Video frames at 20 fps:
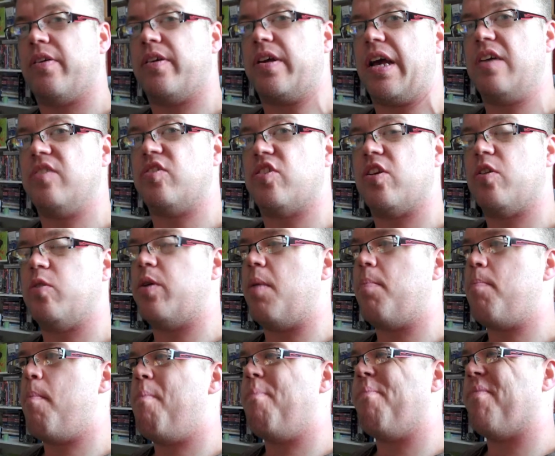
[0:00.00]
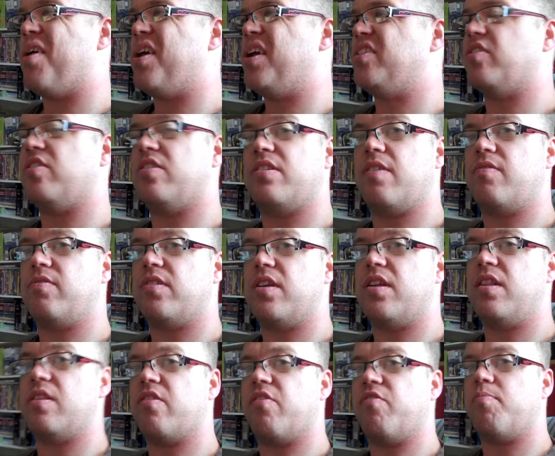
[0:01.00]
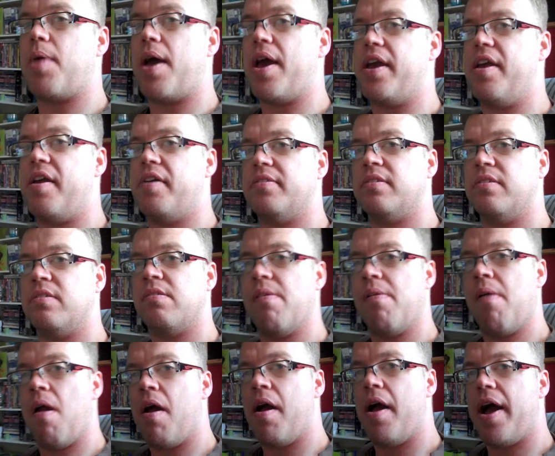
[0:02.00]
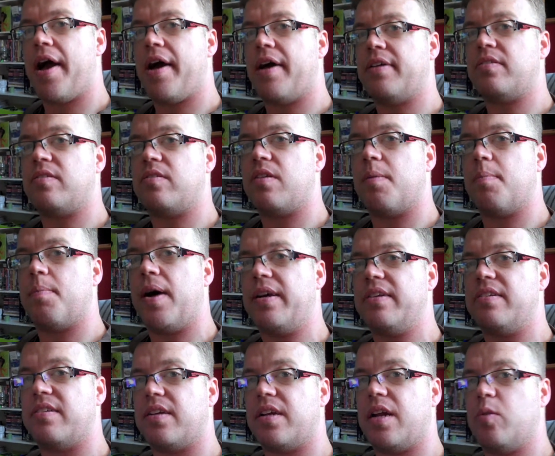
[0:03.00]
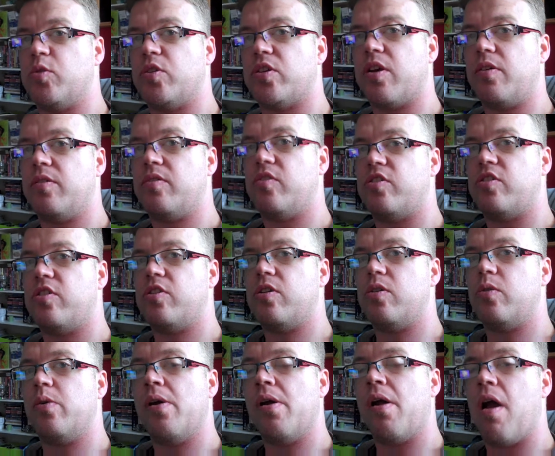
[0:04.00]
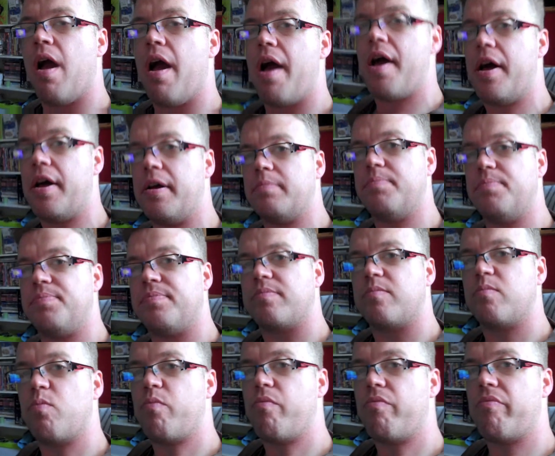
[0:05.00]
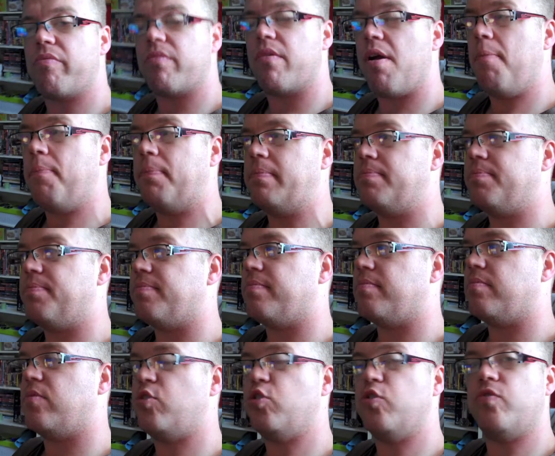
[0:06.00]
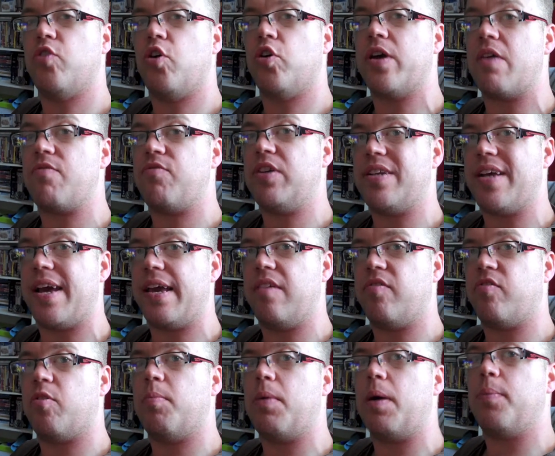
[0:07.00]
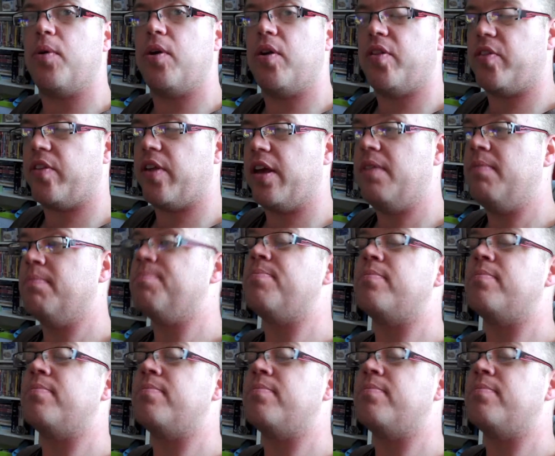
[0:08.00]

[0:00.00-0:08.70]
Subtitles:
Okay, so it's the 17th of May, and I said I was going to do vlog every day from my birthday.